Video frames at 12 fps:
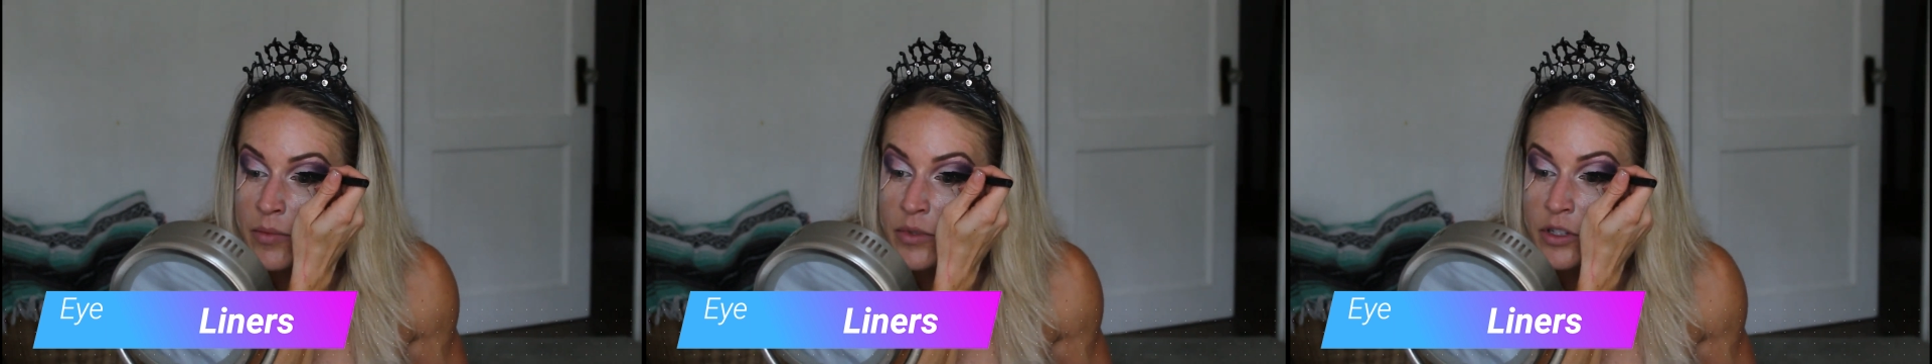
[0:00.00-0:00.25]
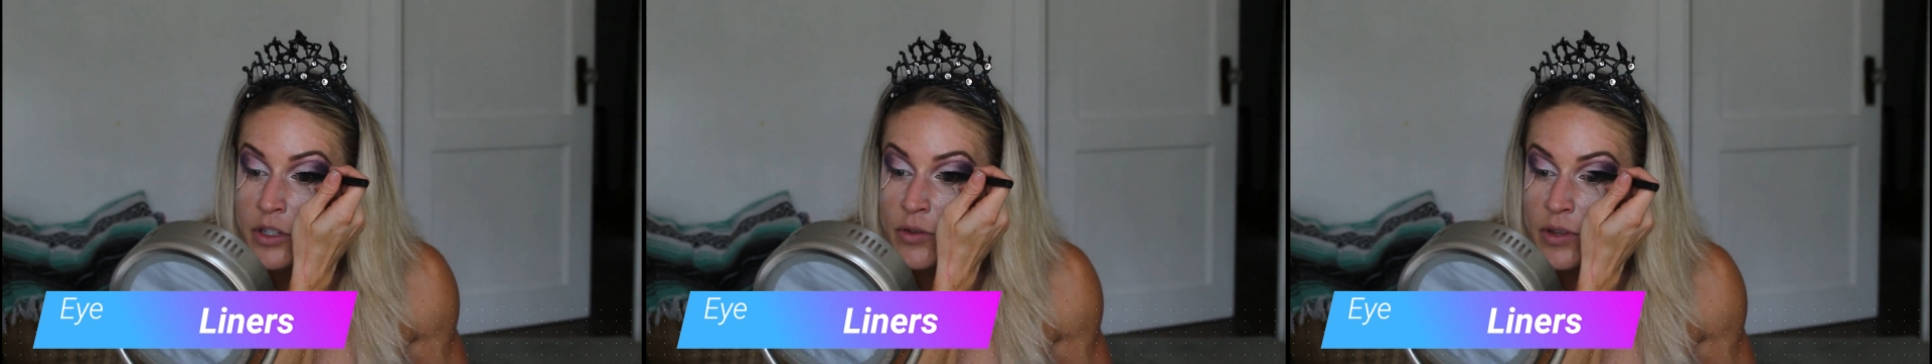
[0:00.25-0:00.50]

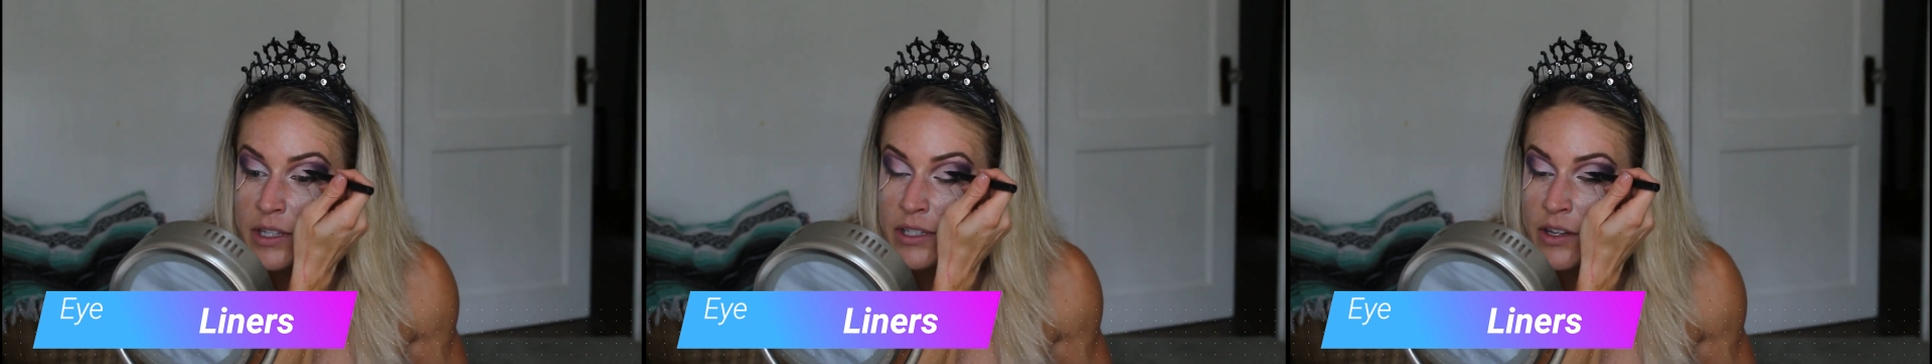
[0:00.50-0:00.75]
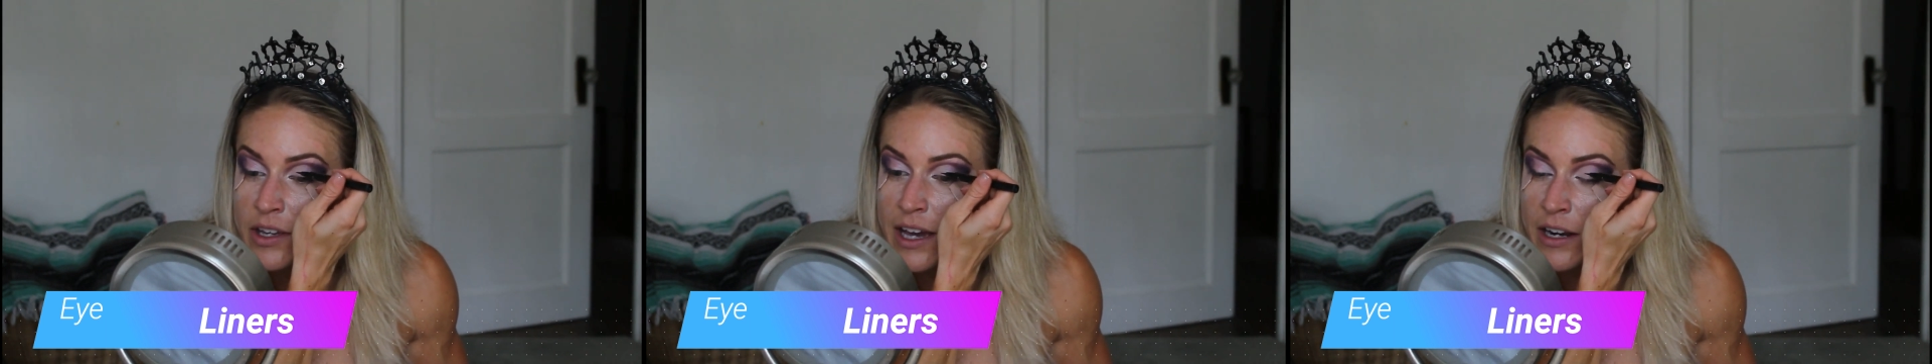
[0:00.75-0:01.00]
So this,
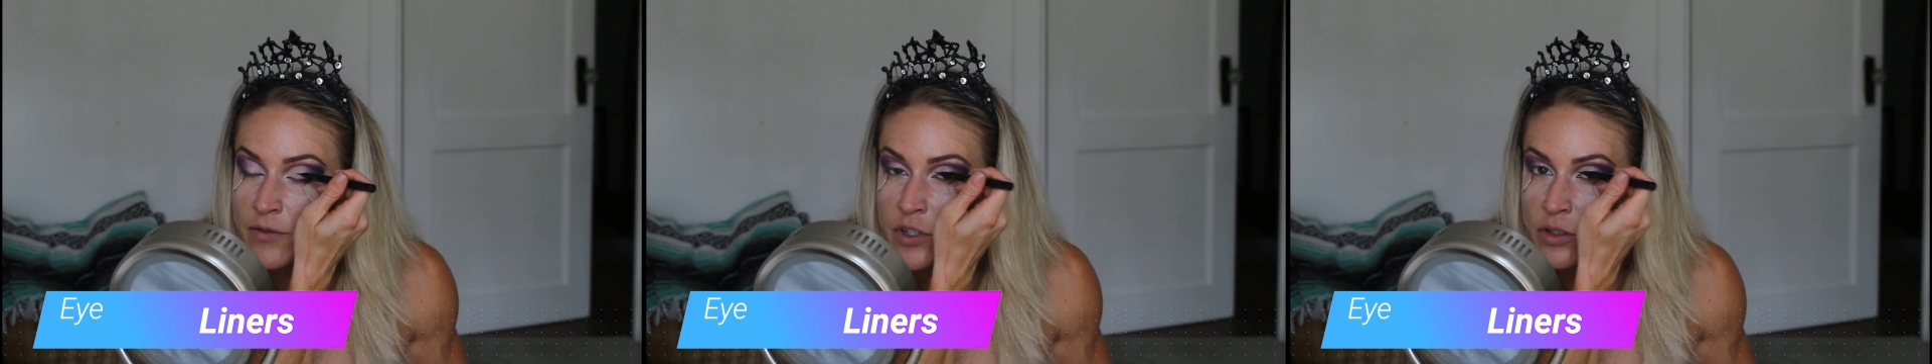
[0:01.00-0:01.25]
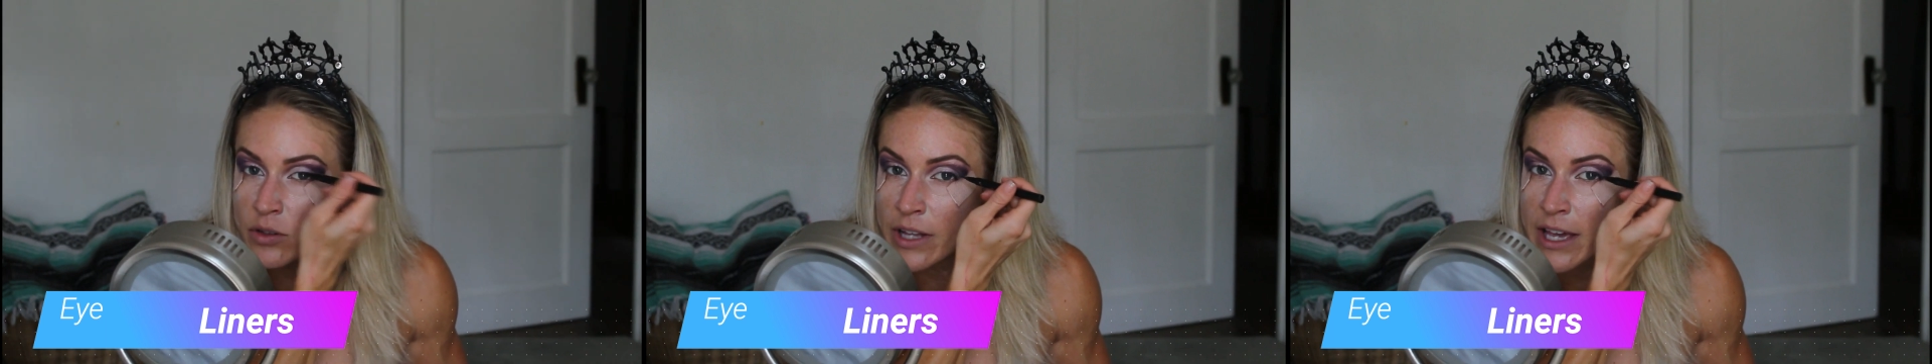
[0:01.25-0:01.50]
you can kind of
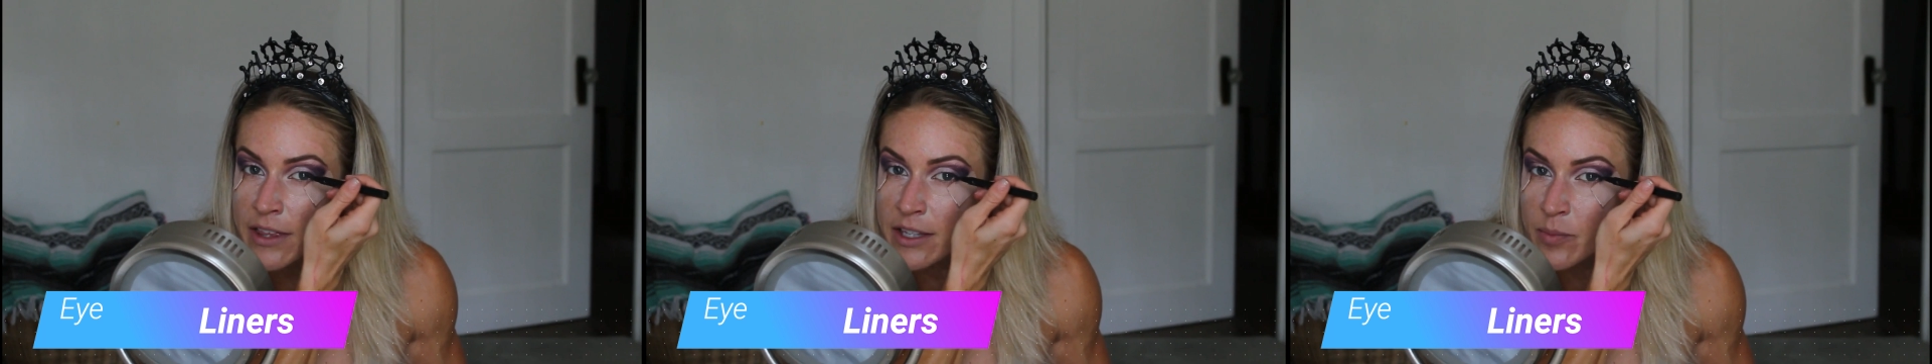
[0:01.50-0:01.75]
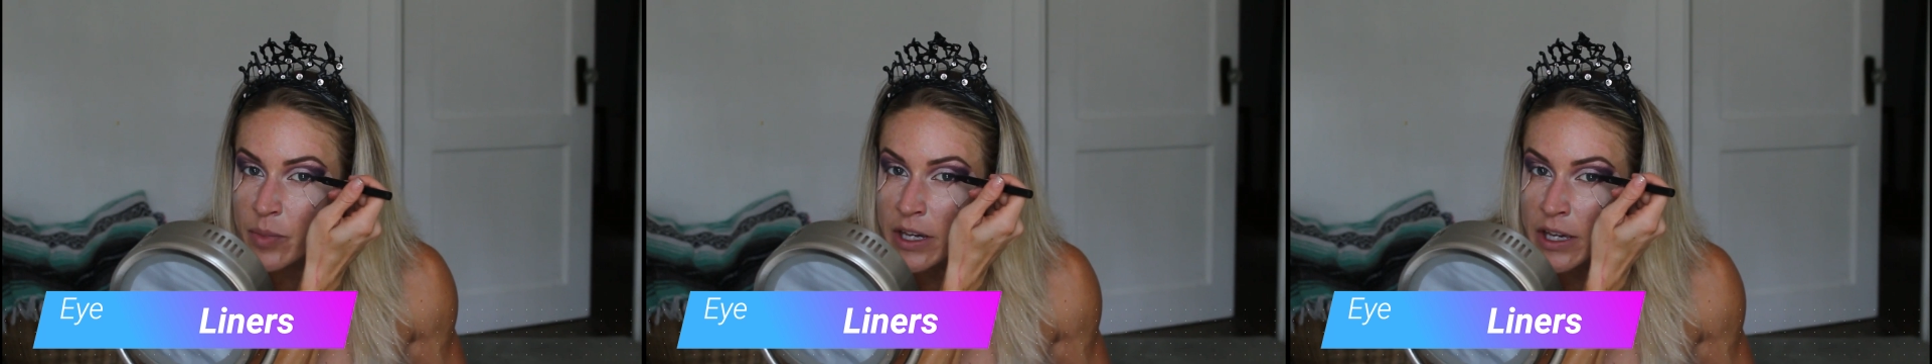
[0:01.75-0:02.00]
just lay
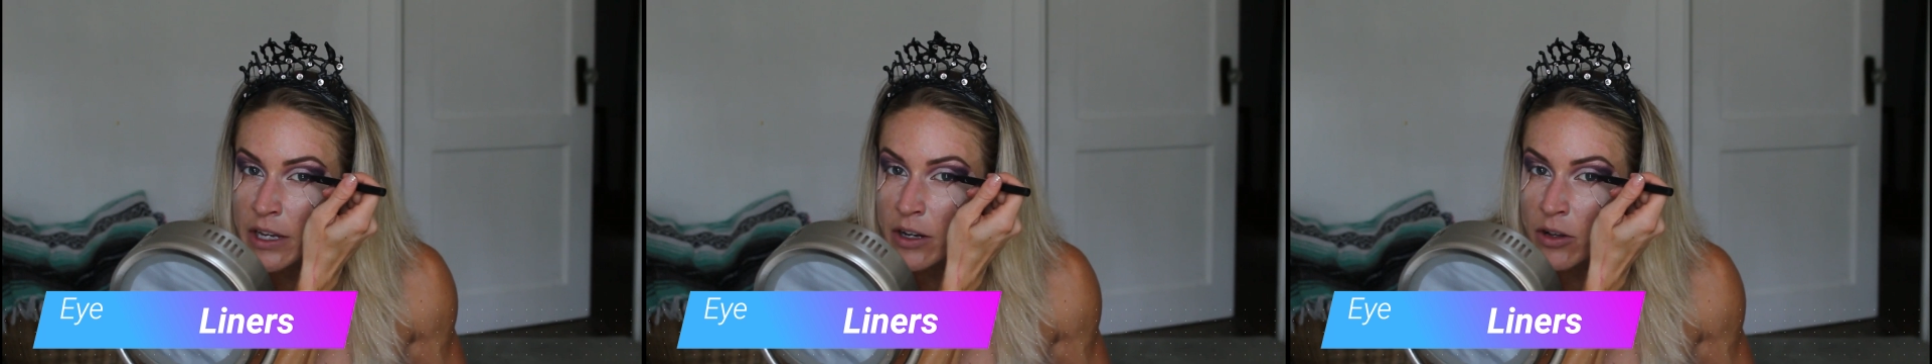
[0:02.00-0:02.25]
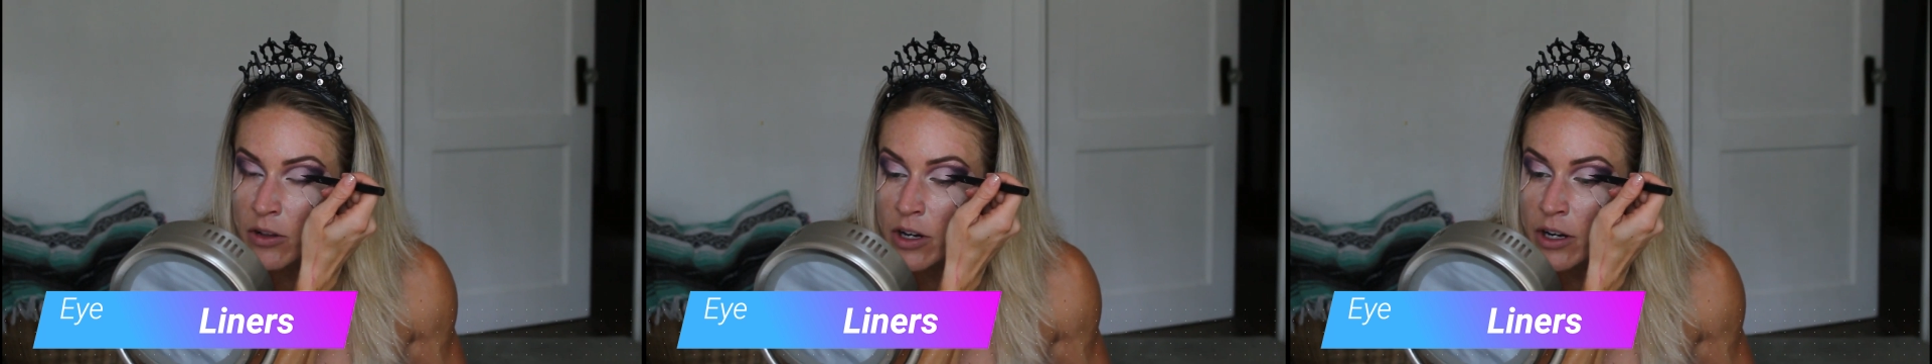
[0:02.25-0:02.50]
this pin
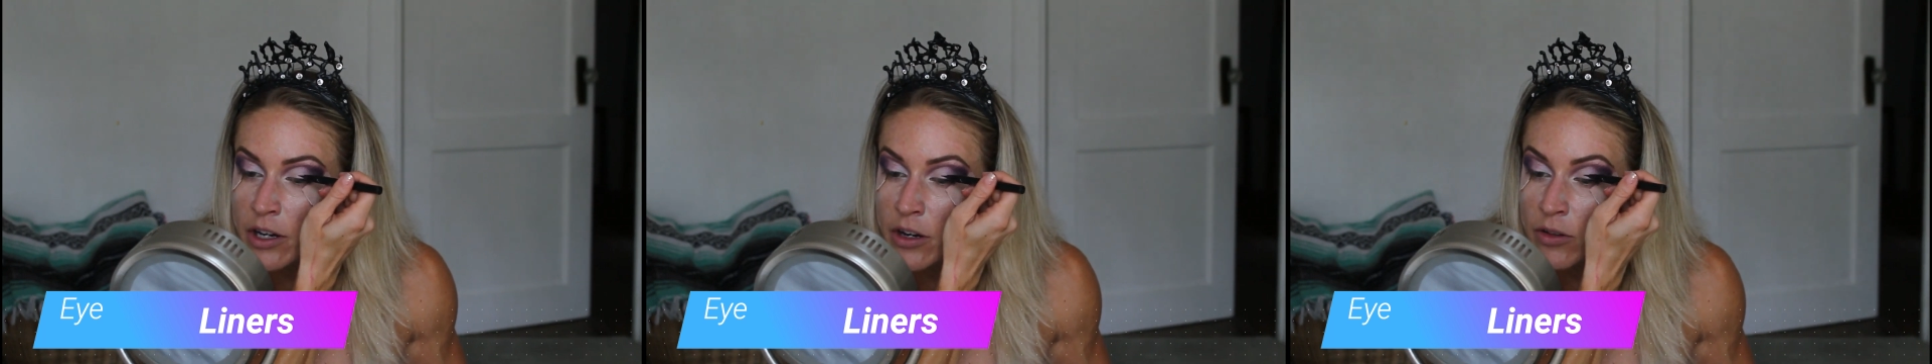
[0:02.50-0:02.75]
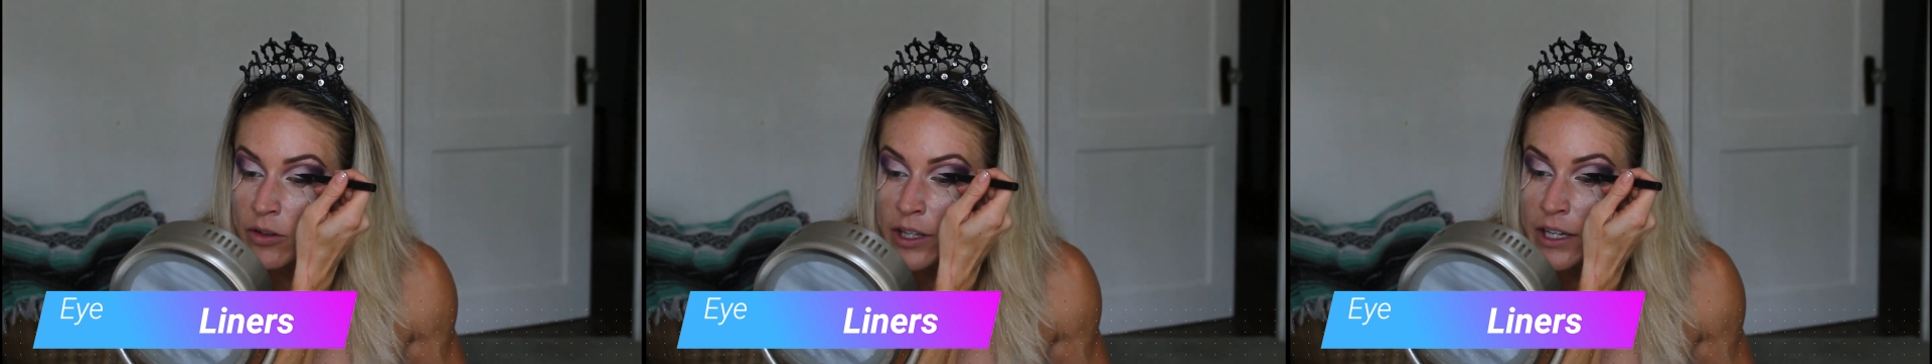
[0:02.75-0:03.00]
along
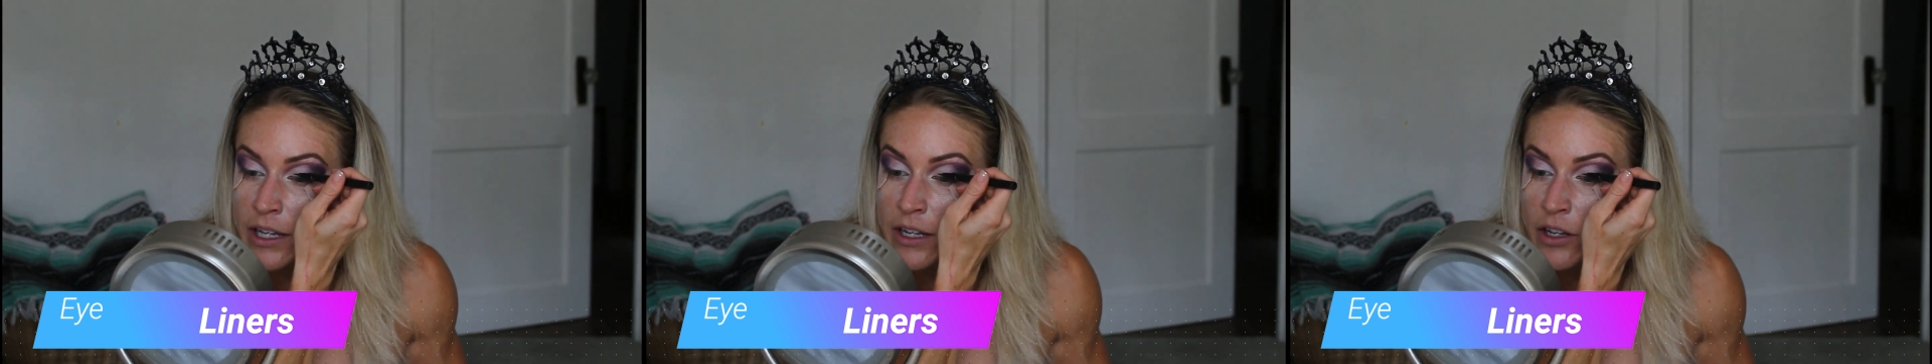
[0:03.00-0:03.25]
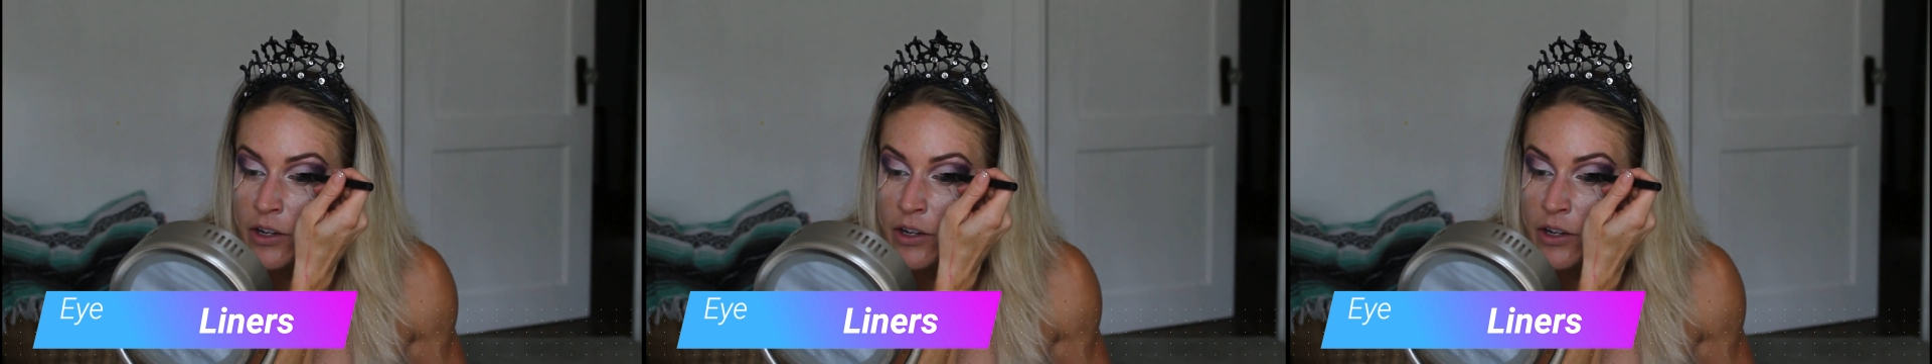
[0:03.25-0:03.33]
your lid.